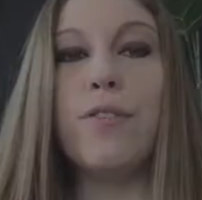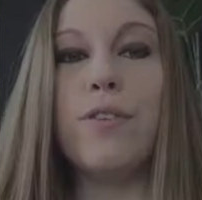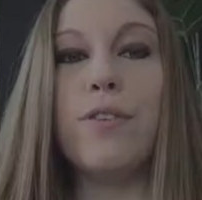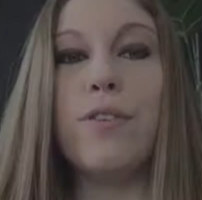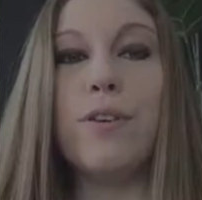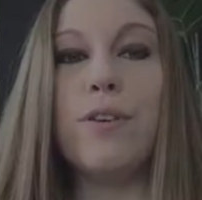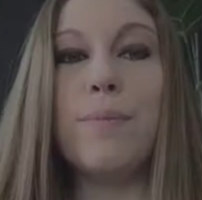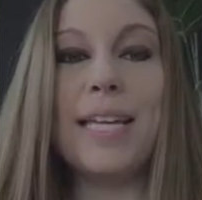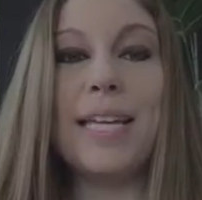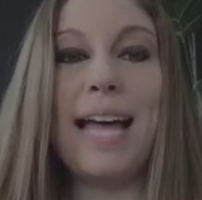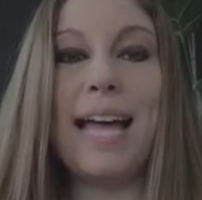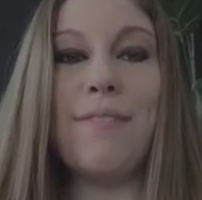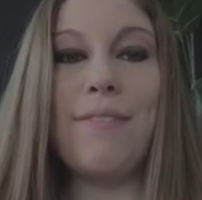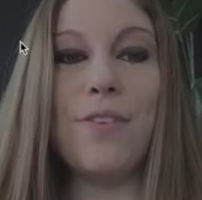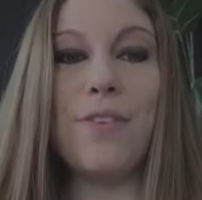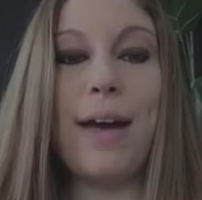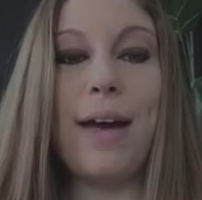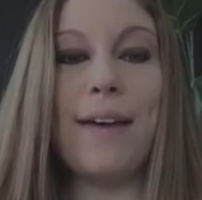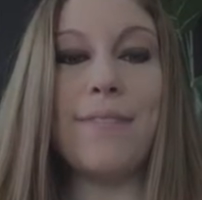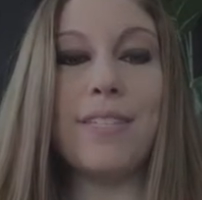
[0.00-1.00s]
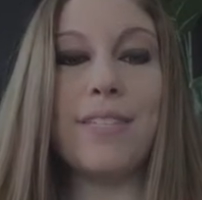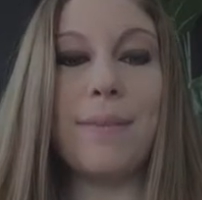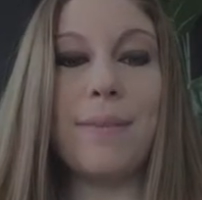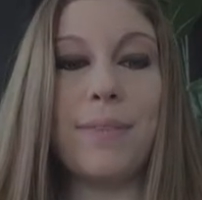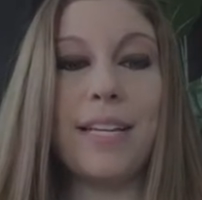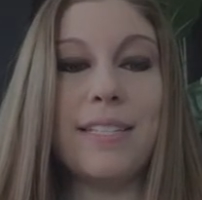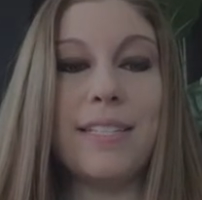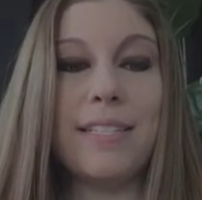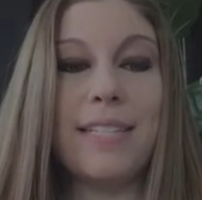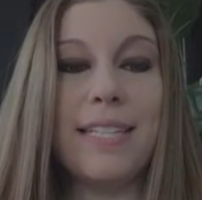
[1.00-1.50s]
For BeLive, if you have
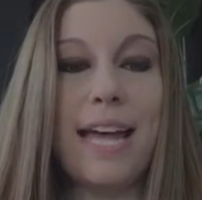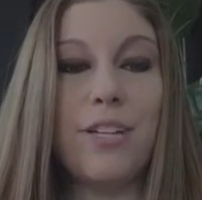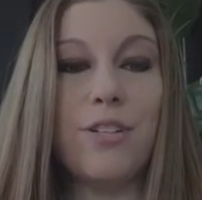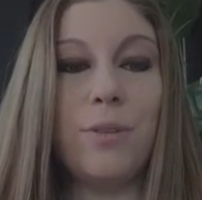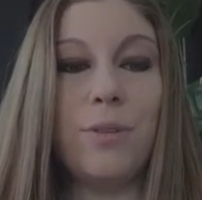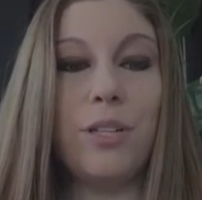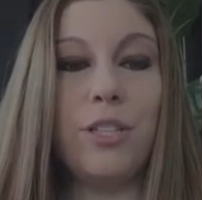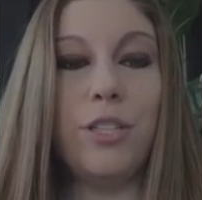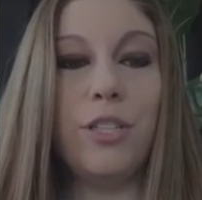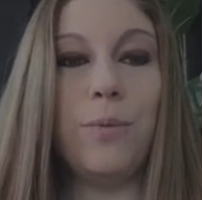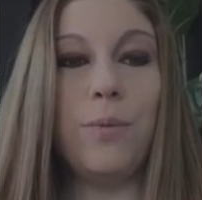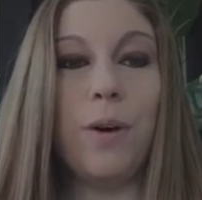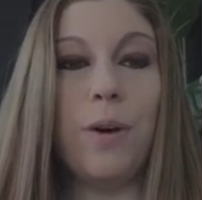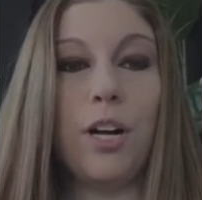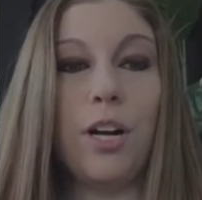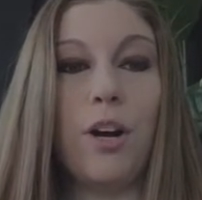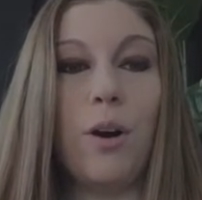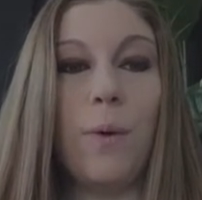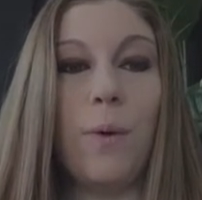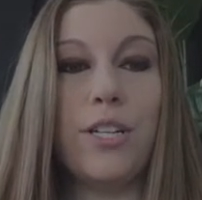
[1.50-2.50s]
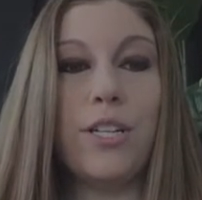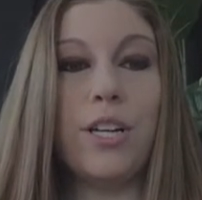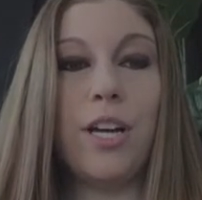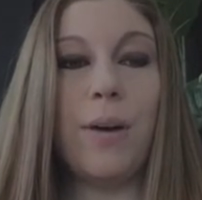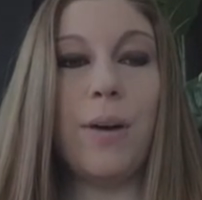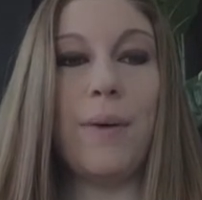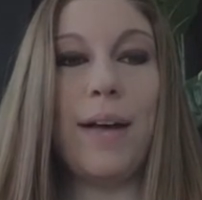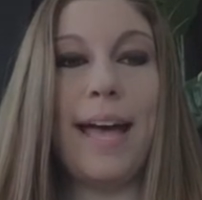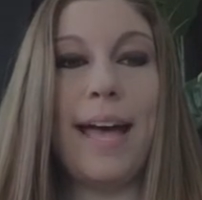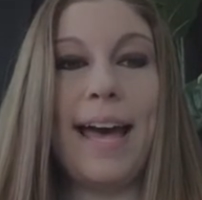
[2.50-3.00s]
something scheduled, you are going to
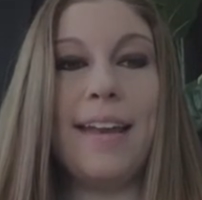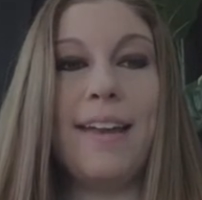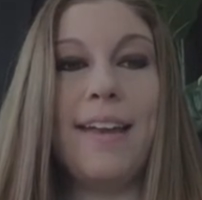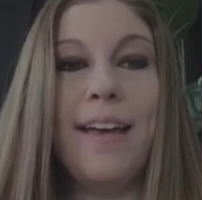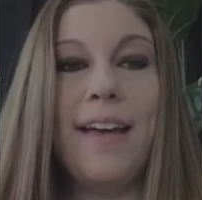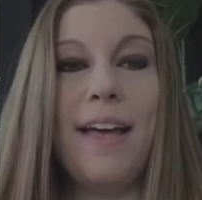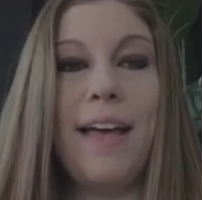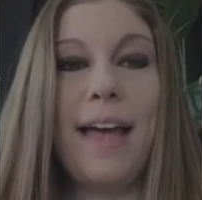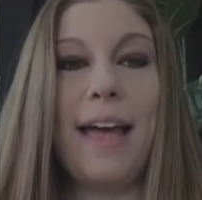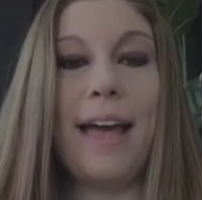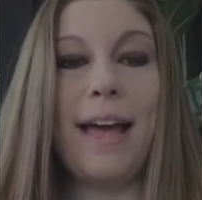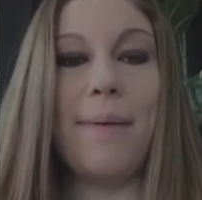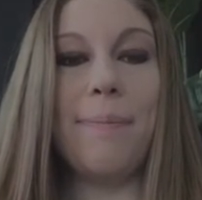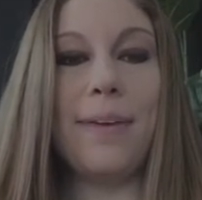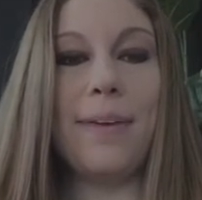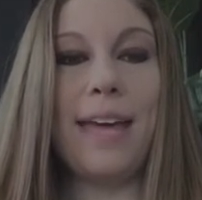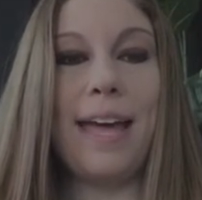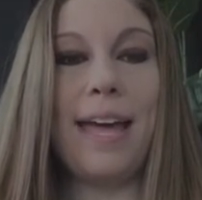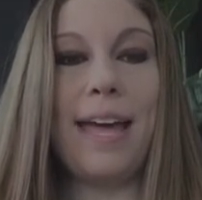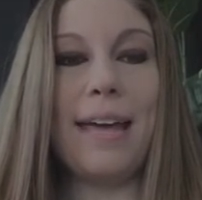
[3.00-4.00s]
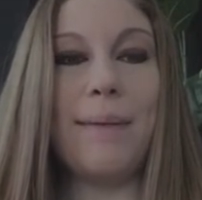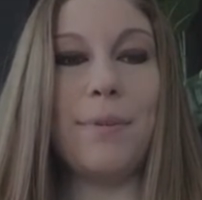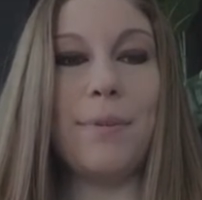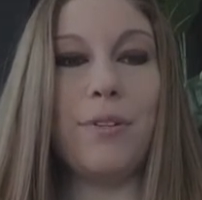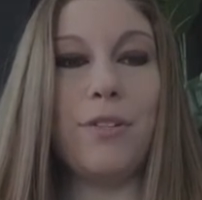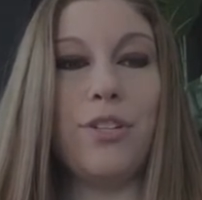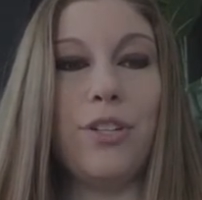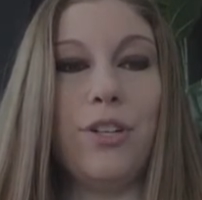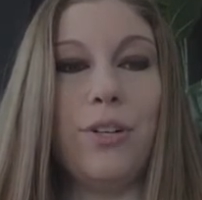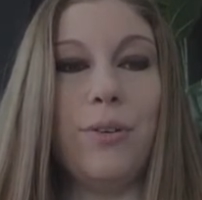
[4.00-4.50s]
go ahead and be able
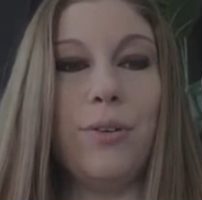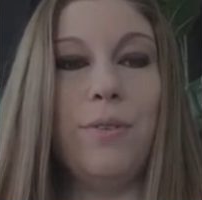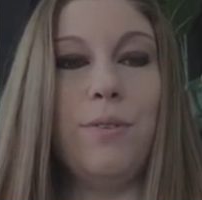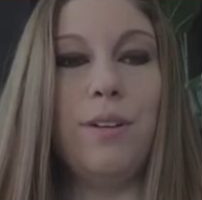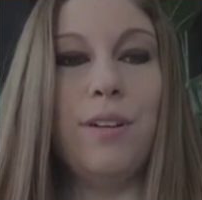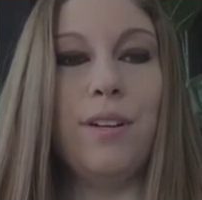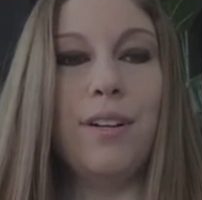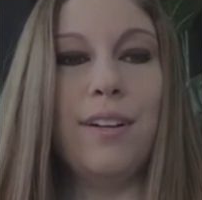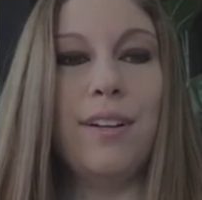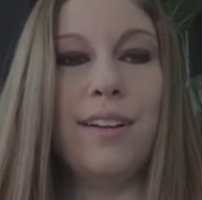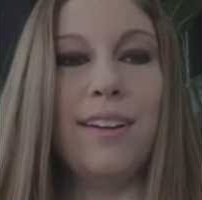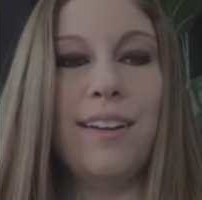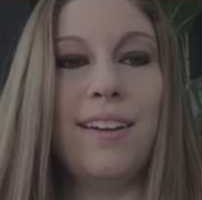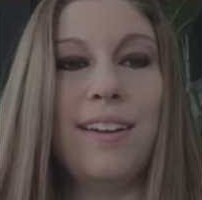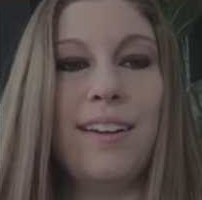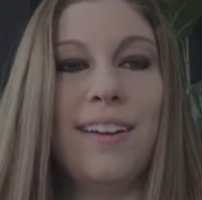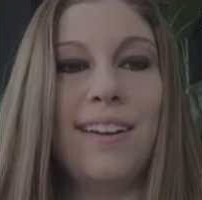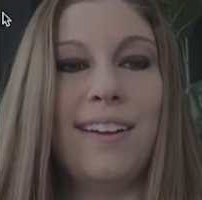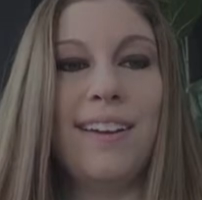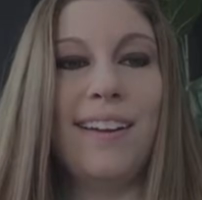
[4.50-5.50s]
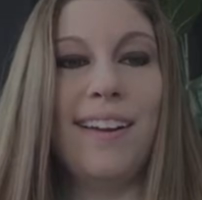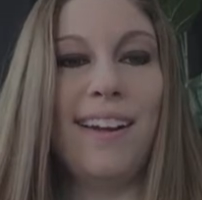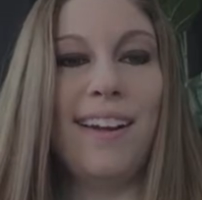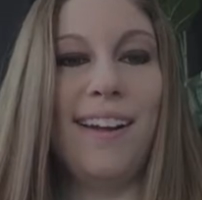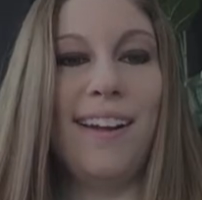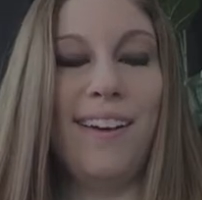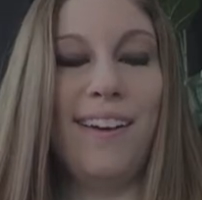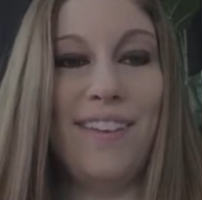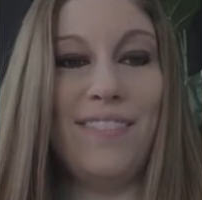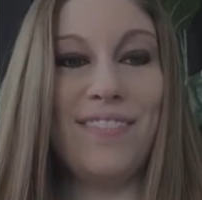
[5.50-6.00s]
to
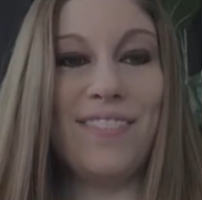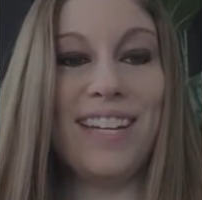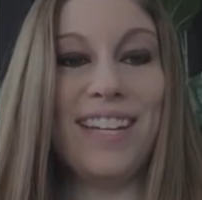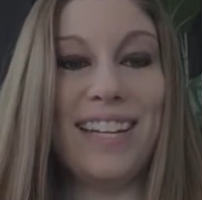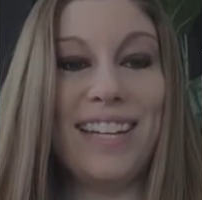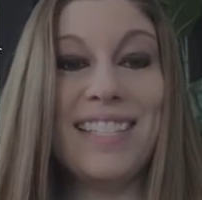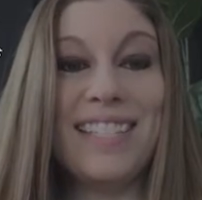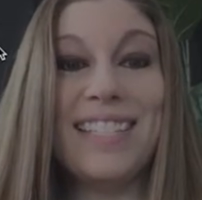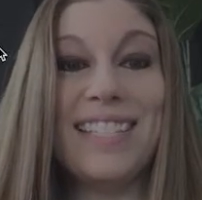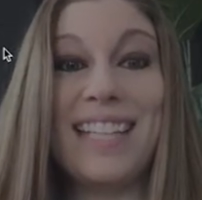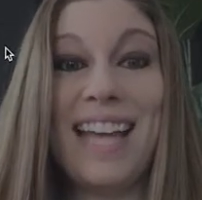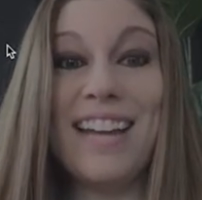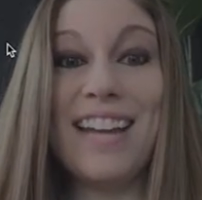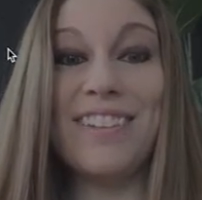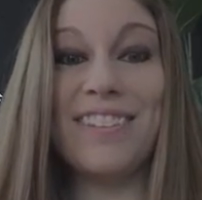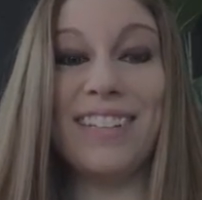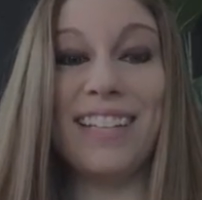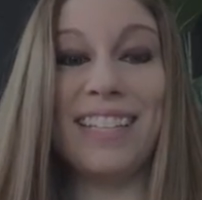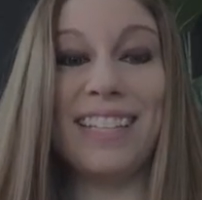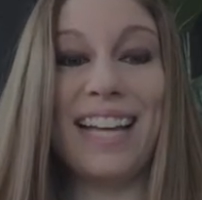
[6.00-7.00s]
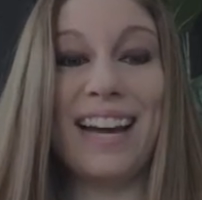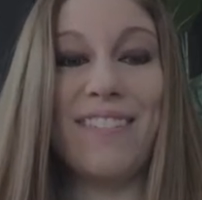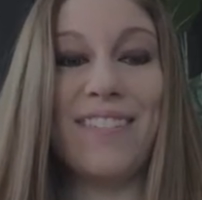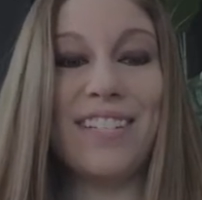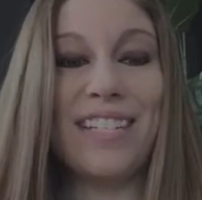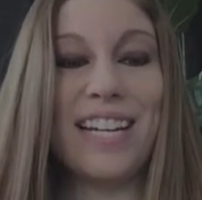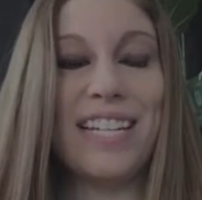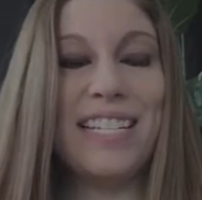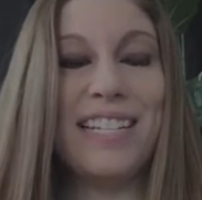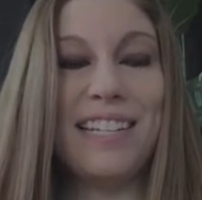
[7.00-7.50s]
Oh, it is scheduling that,
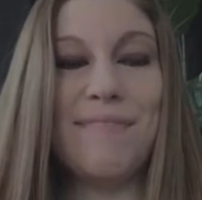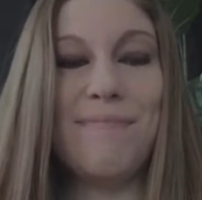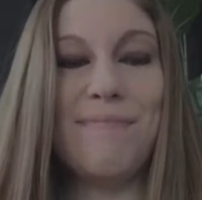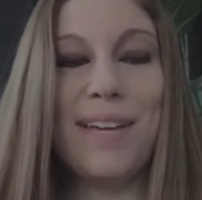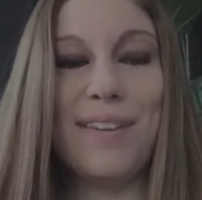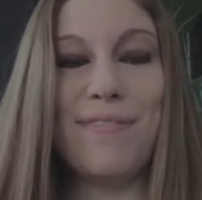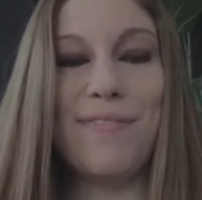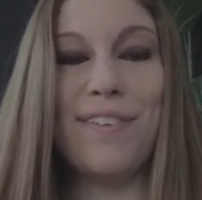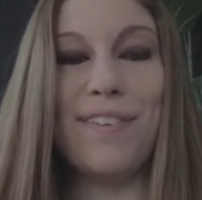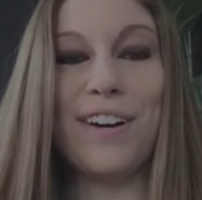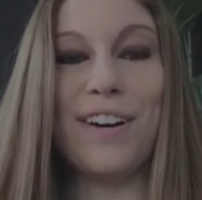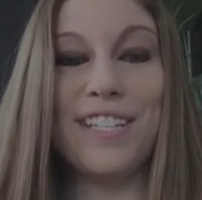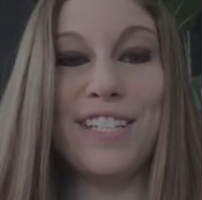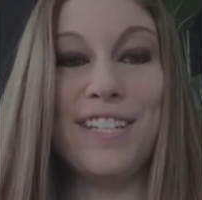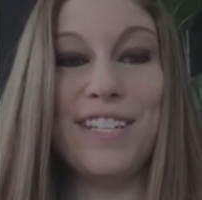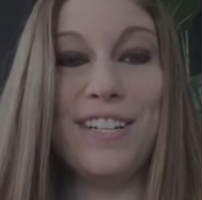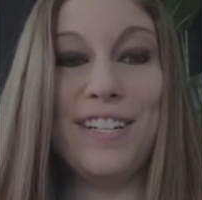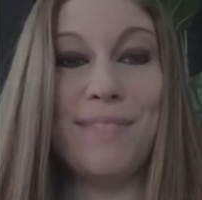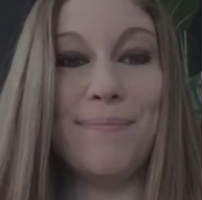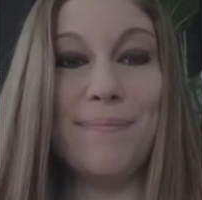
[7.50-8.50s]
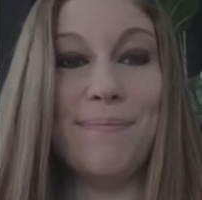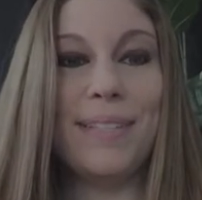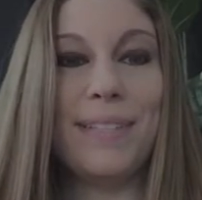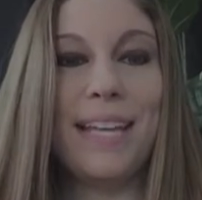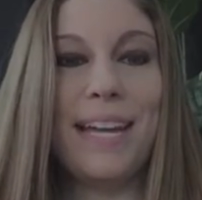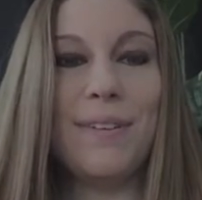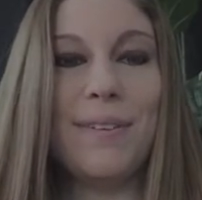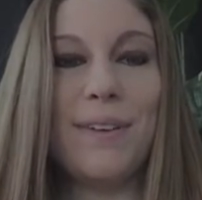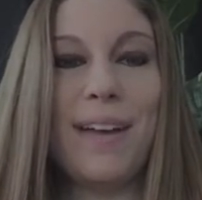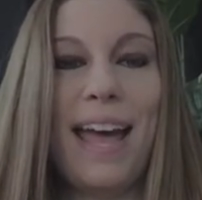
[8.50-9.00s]
which I didn't mean for it to do, but
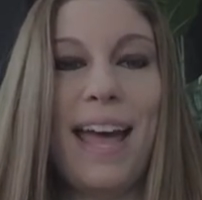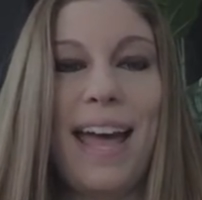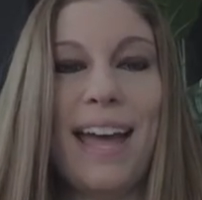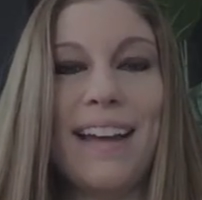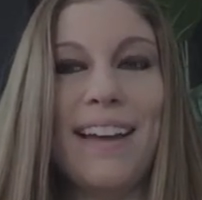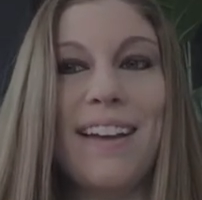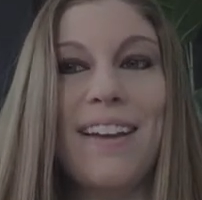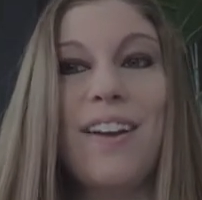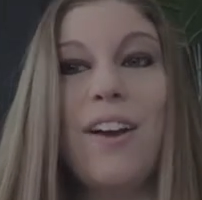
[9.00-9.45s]
that's okay.